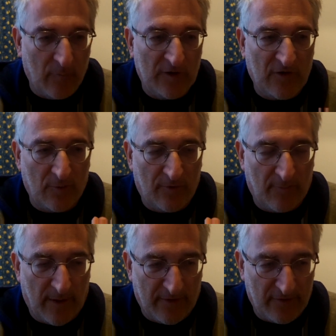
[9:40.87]
We're told the
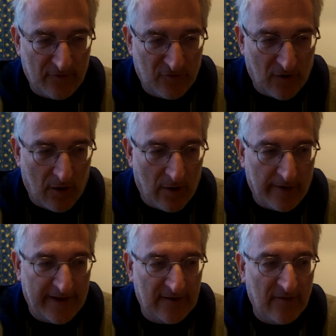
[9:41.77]
mother has
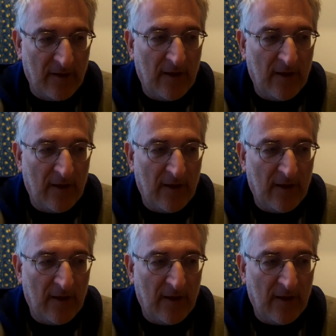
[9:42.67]
died.